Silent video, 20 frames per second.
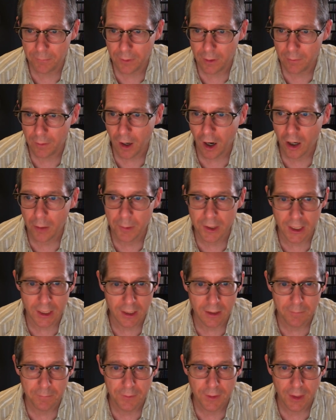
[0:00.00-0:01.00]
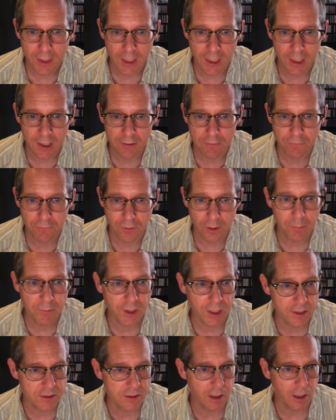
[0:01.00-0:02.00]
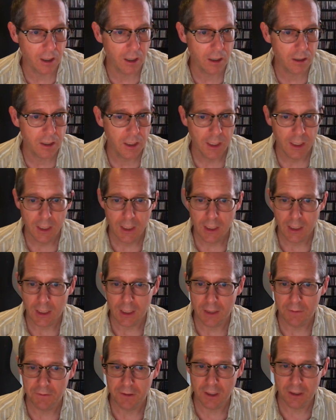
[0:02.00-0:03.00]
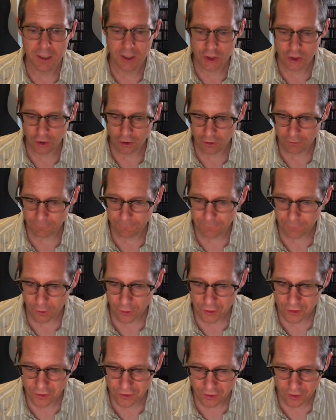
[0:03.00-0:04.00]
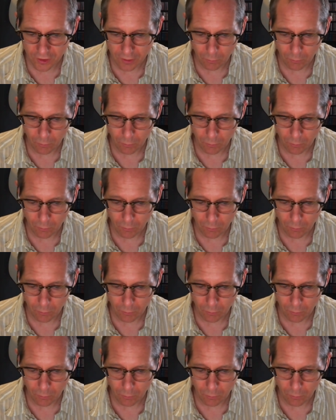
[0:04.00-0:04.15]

harmony and from the guitar in the initial verse,